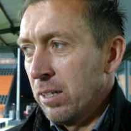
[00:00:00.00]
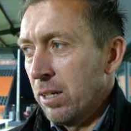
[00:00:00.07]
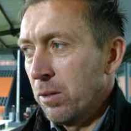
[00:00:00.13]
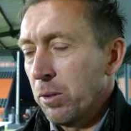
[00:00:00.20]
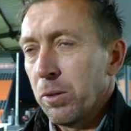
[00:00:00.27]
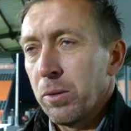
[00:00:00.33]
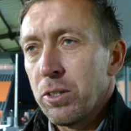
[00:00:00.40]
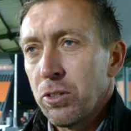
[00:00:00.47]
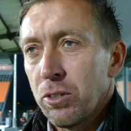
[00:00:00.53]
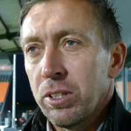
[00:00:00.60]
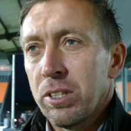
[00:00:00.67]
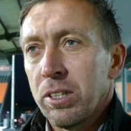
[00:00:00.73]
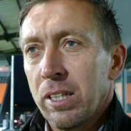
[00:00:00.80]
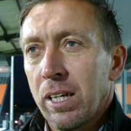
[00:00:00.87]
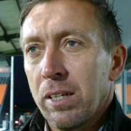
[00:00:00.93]
I want to enjoy
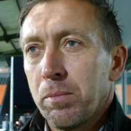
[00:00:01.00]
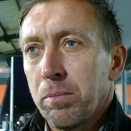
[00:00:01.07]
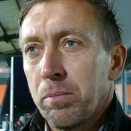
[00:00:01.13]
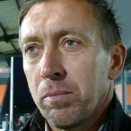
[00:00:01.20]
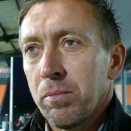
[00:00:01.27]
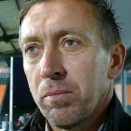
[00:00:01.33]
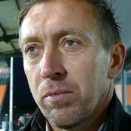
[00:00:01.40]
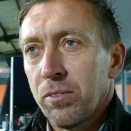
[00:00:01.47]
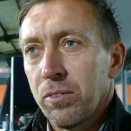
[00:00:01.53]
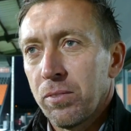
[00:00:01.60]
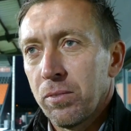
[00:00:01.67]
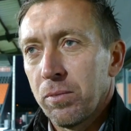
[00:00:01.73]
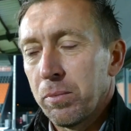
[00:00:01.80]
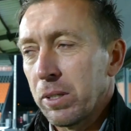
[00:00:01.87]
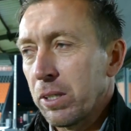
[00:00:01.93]
today
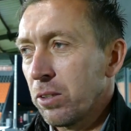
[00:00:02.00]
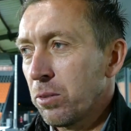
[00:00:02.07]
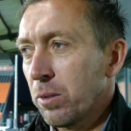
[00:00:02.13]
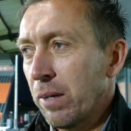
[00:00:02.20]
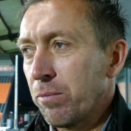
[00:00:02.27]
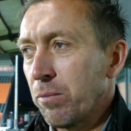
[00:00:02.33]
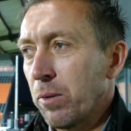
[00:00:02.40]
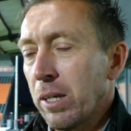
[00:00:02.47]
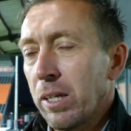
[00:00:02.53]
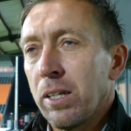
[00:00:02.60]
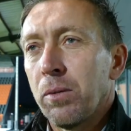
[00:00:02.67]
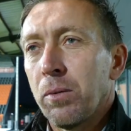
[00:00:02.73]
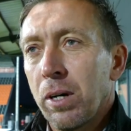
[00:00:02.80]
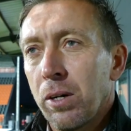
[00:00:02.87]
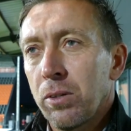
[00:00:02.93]
because we haven't won in
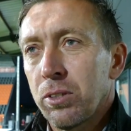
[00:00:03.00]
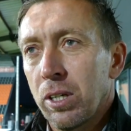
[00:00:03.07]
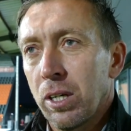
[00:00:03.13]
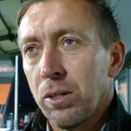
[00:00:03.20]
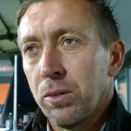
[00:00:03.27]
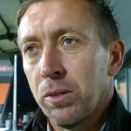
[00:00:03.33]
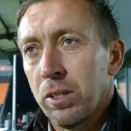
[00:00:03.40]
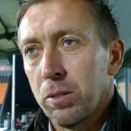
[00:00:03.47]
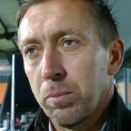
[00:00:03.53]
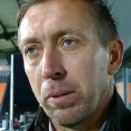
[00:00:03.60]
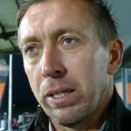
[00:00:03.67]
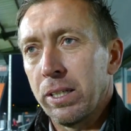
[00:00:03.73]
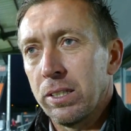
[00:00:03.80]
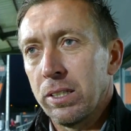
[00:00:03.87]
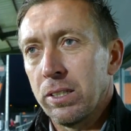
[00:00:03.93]
a while, so it's
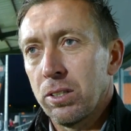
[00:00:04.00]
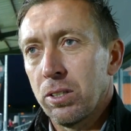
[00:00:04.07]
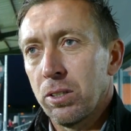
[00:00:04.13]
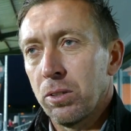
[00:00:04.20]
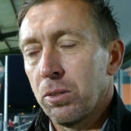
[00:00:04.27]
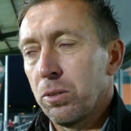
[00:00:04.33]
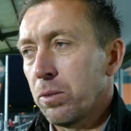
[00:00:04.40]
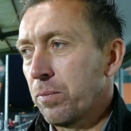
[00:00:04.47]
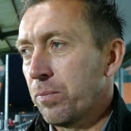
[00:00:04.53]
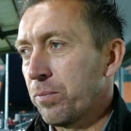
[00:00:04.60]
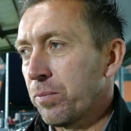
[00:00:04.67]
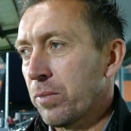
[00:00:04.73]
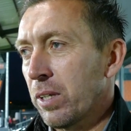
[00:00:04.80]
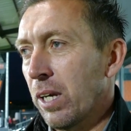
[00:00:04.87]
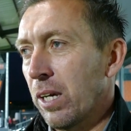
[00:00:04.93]
pleasing to
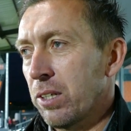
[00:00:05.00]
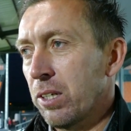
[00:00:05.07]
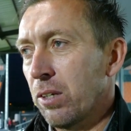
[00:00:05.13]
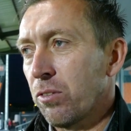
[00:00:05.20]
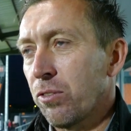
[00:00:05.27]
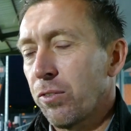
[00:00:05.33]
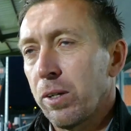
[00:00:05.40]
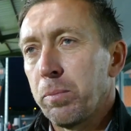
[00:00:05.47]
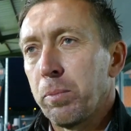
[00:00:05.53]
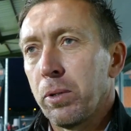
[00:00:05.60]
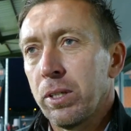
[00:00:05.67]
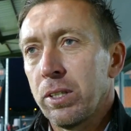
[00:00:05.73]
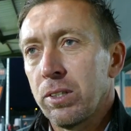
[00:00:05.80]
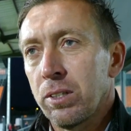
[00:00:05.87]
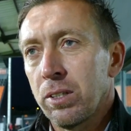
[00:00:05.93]
get ourselves 3
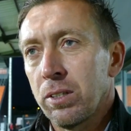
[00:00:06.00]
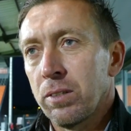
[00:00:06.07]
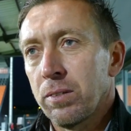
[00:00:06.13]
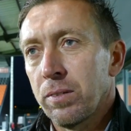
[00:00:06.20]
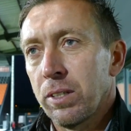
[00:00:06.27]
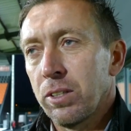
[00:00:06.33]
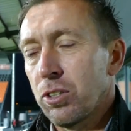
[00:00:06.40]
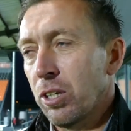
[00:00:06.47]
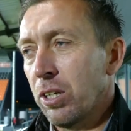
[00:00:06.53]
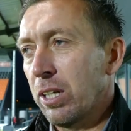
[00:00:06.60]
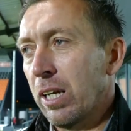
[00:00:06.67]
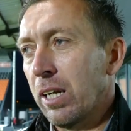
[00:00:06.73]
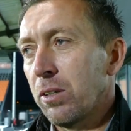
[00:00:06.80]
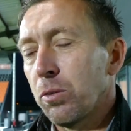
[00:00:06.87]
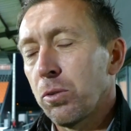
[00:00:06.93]
points and turn
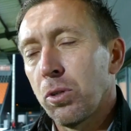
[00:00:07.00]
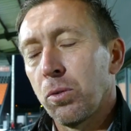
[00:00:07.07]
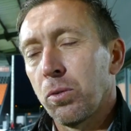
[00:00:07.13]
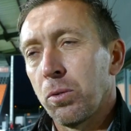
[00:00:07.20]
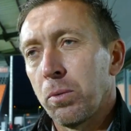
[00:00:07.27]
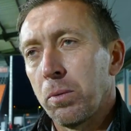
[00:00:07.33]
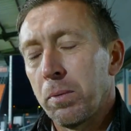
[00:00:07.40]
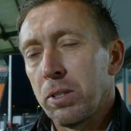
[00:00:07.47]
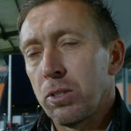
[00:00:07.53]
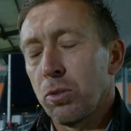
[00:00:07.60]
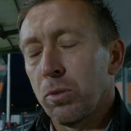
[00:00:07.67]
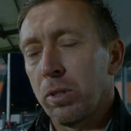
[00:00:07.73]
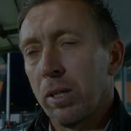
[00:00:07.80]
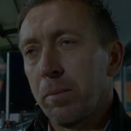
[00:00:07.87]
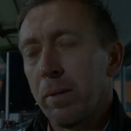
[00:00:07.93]
that little corner we've been talking